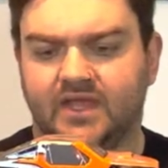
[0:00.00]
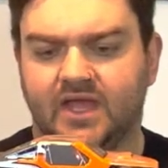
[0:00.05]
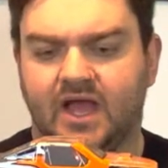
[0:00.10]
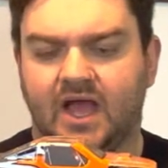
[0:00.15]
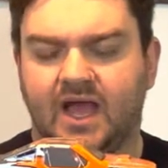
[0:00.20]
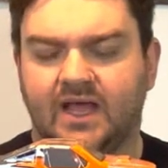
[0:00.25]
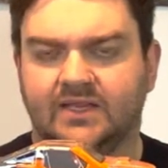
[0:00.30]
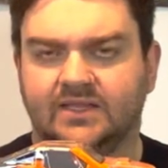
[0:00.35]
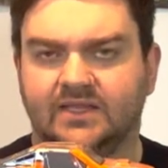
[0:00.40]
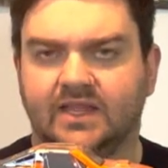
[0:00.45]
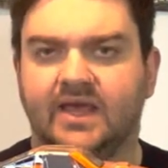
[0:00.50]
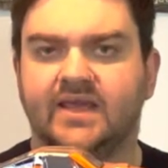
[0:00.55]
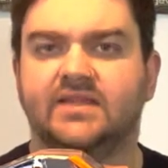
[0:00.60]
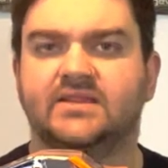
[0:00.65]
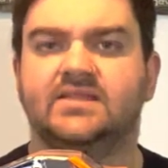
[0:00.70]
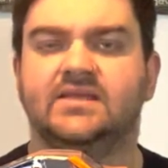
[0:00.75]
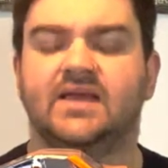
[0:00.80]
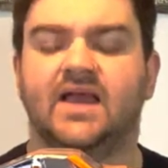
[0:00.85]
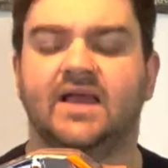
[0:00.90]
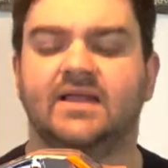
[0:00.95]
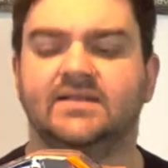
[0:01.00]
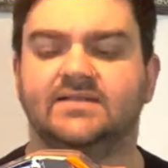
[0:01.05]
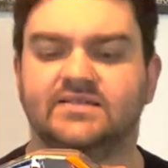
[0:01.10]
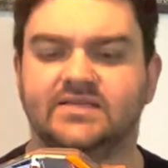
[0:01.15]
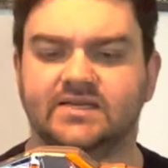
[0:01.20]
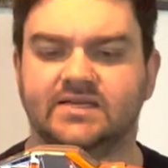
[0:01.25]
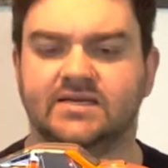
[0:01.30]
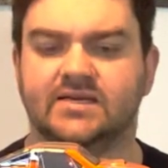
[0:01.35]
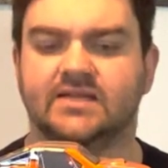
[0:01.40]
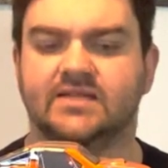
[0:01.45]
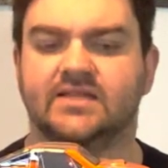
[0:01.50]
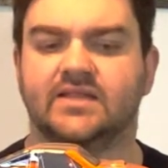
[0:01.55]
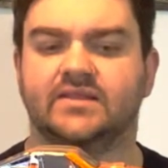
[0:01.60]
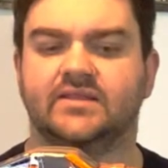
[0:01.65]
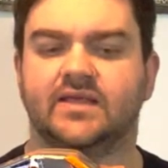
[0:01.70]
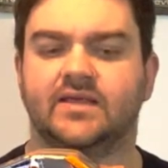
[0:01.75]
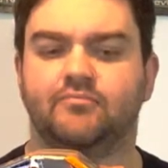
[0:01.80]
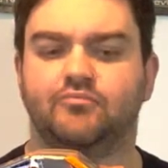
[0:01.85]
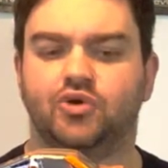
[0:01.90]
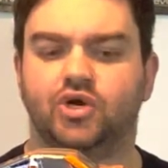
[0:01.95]
I like the idea that
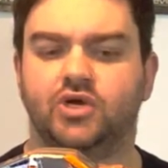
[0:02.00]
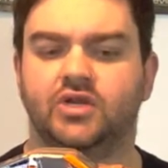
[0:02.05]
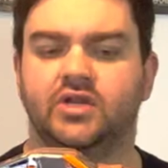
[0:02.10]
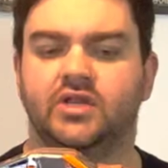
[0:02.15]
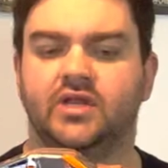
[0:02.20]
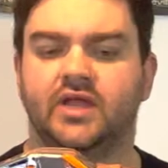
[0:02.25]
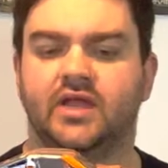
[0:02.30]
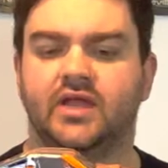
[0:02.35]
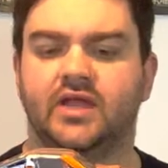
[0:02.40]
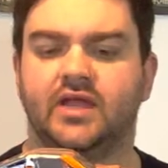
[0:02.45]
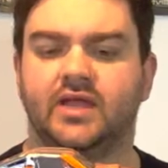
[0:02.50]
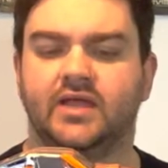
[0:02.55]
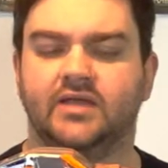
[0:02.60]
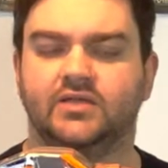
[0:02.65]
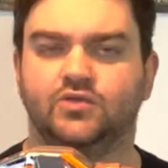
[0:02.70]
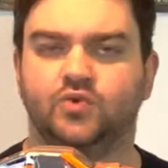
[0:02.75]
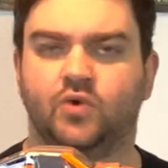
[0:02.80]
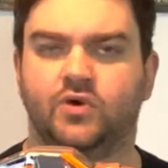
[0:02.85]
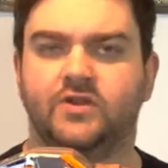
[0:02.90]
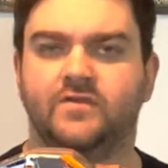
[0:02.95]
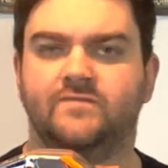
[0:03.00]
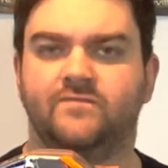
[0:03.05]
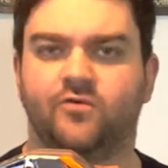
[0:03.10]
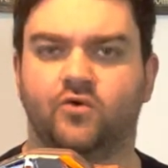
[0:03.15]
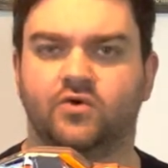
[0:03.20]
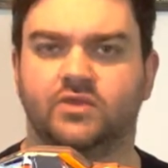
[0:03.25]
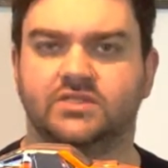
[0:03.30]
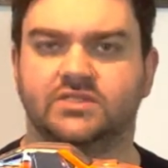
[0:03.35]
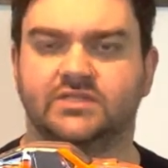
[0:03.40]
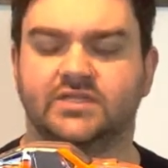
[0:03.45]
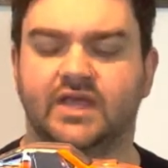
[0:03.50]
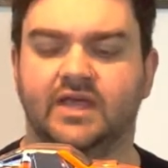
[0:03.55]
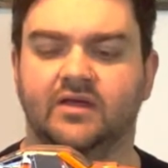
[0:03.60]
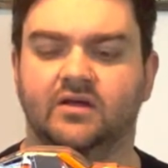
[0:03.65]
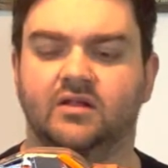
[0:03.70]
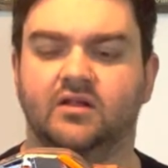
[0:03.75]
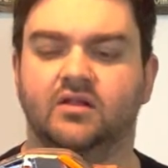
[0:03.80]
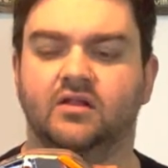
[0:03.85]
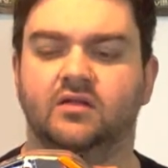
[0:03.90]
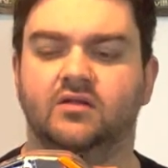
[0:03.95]
they put a 24th
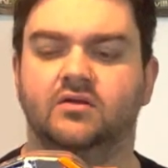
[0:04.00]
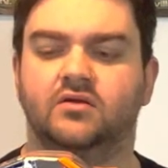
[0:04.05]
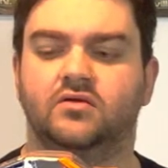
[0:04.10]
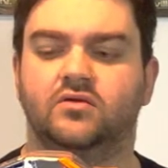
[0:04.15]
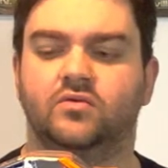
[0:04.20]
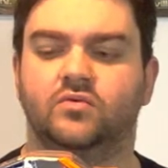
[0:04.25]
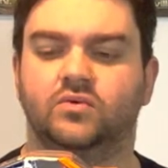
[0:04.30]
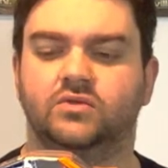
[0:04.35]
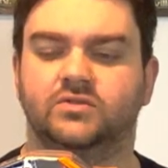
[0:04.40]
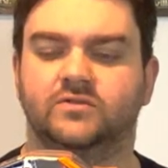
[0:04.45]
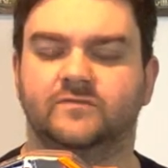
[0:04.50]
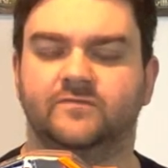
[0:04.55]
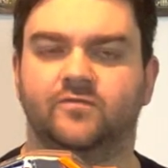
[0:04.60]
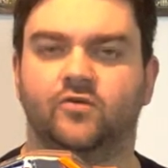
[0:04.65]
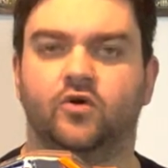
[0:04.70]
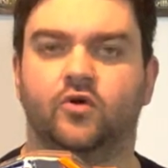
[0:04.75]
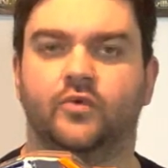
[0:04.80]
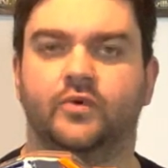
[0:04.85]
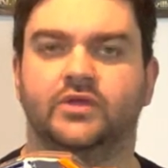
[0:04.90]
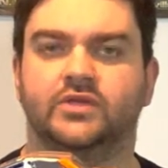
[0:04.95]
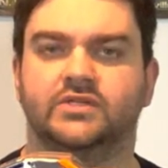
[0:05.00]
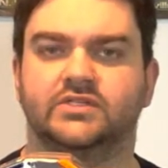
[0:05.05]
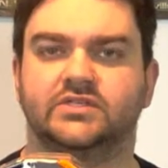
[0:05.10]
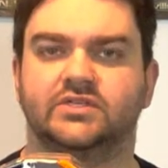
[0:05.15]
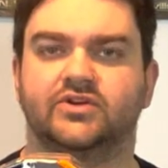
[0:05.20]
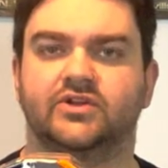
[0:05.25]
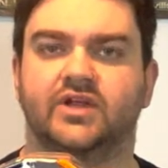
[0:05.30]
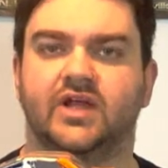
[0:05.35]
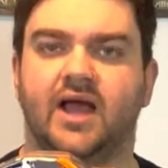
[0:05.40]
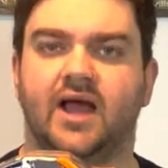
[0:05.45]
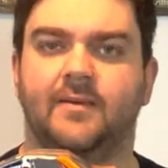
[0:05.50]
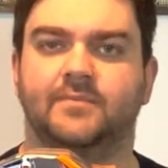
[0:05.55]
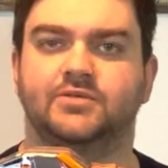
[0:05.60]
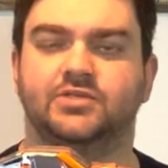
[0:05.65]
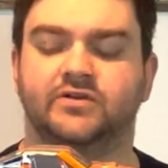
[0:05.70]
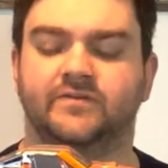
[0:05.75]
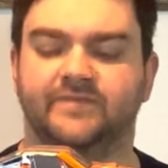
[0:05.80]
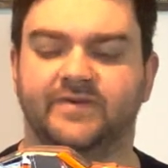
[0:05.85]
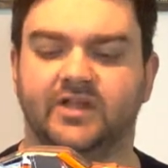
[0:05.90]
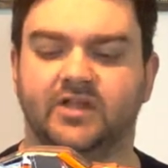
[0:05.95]
scale with the four-wheel steering
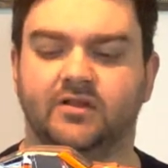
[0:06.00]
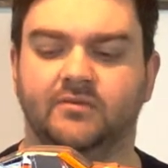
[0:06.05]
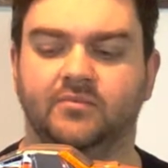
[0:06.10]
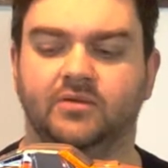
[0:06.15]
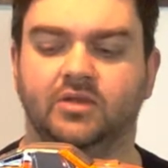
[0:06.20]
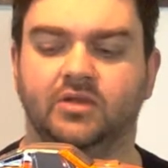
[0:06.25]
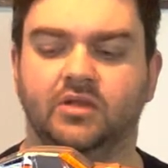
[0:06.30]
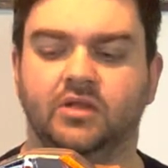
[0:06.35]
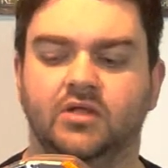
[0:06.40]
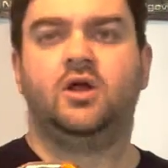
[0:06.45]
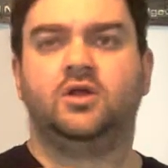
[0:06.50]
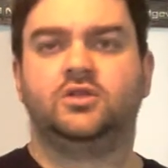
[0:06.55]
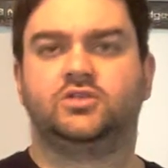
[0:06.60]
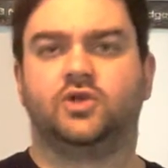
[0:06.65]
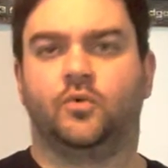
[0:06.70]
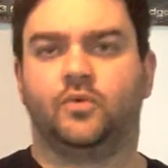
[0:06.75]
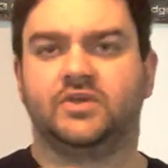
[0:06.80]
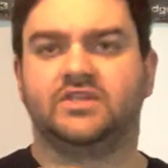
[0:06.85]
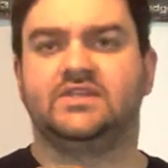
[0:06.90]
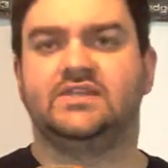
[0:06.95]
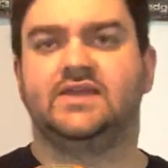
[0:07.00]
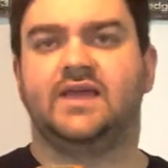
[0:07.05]
option available. So with the